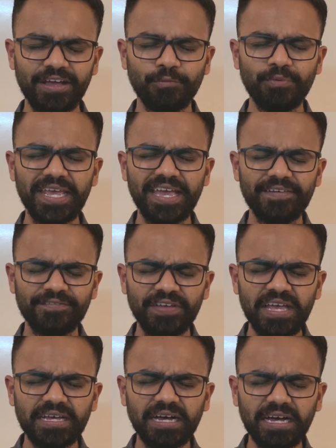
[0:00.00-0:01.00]
We have
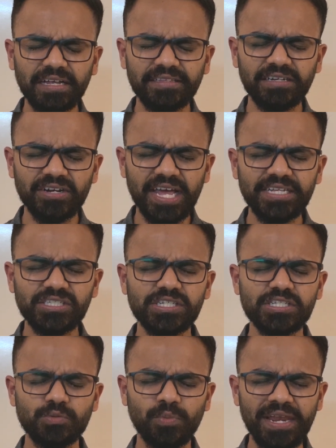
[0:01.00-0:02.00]
the
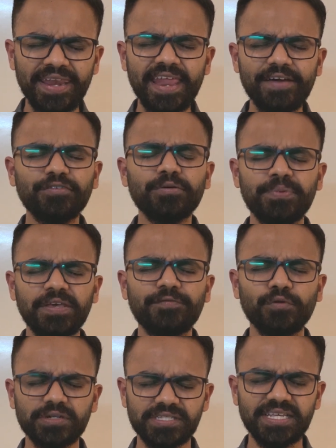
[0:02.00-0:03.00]
righteous will never be
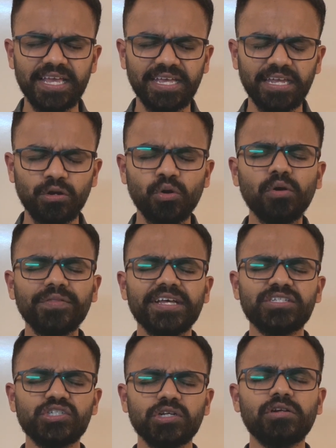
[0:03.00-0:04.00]
forsaken, nor
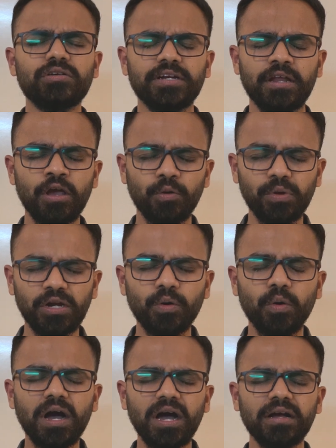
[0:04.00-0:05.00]
their children will
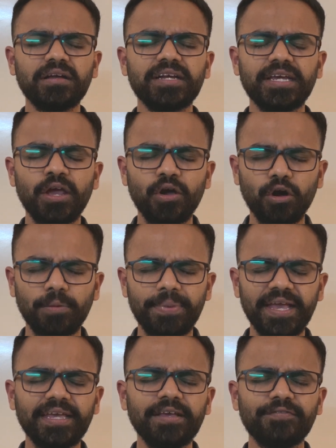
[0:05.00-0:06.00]
go hungry or
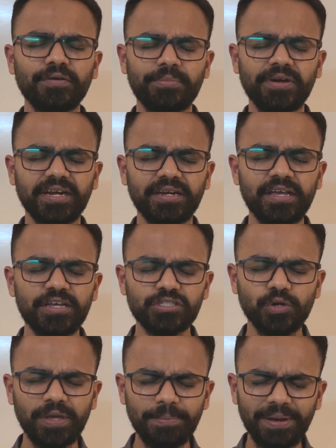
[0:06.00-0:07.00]
begging for bread.
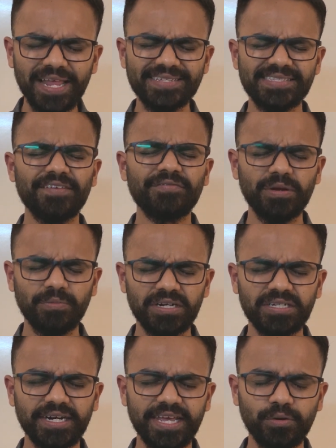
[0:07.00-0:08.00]
So we bless
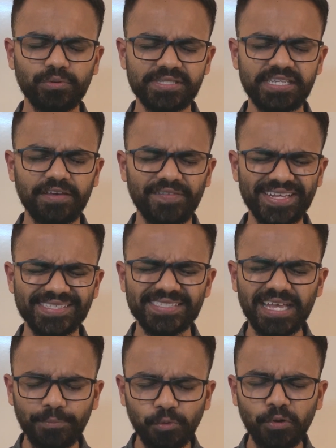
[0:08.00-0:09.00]
everyone today who is giving,
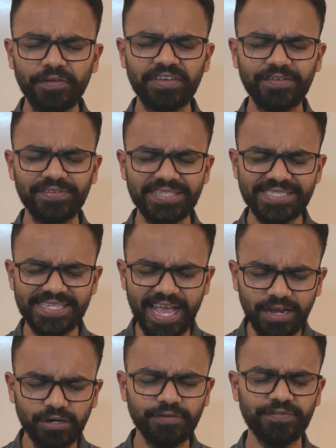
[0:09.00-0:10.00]
some who have given
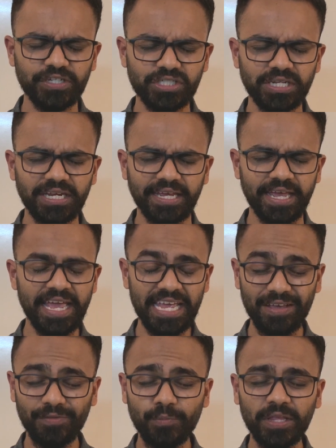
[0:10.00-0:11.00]
sacrificially,
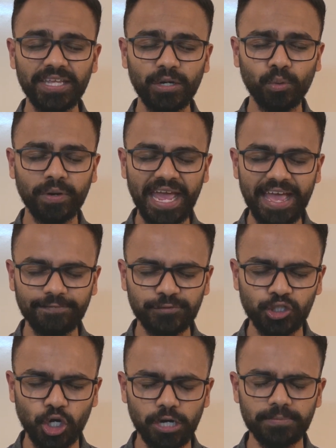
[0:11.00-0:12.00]
even when they don't have
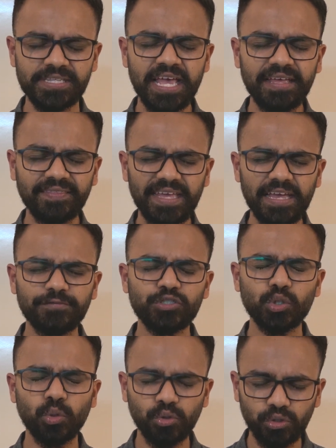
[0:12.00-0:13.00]
jobs, they have
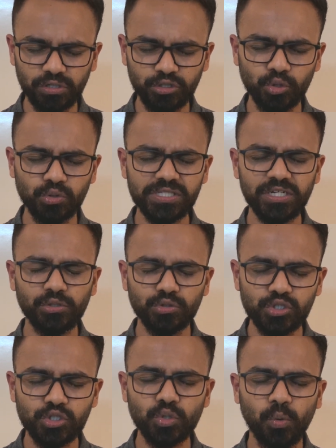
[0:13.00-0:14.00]
chosen to
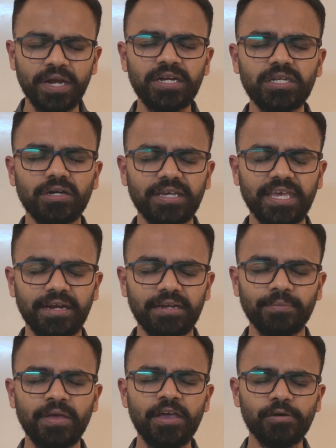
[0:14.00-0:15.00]
sow into your
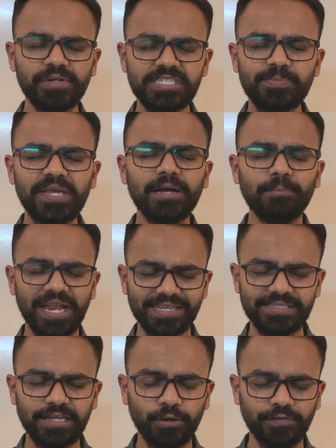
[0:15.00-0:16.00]
kingdom. We speak a
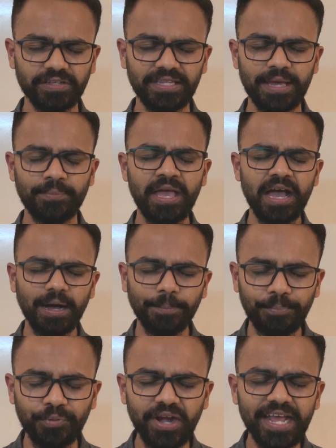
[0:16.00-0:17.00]
blessing over them, a
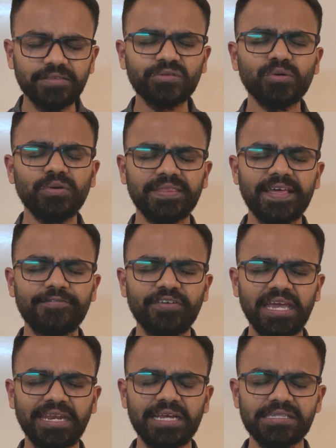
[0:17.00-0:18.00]
breakthrough in their
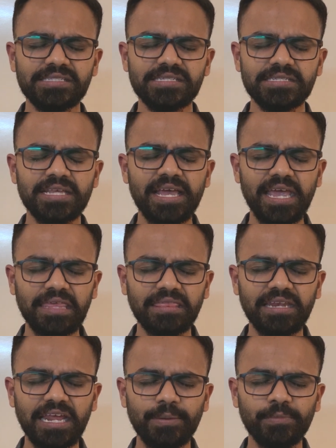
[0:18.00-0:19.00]
finances in the
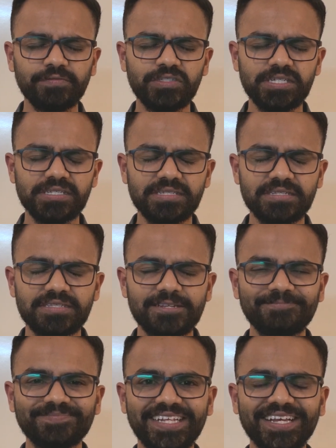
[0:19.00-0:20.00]
name of Jesus.
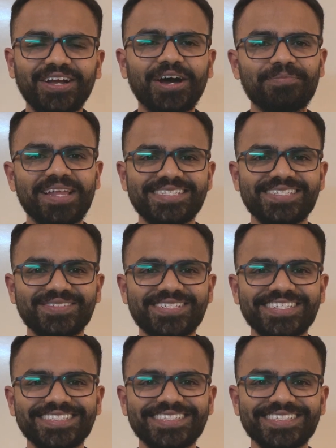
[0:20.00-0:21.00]
God bless you,
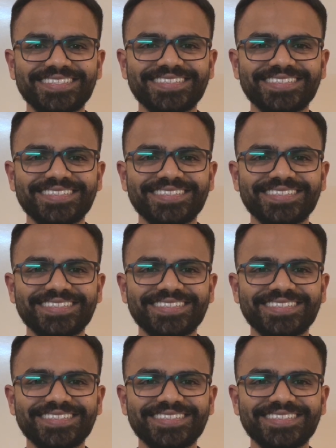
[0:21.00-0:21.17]
church.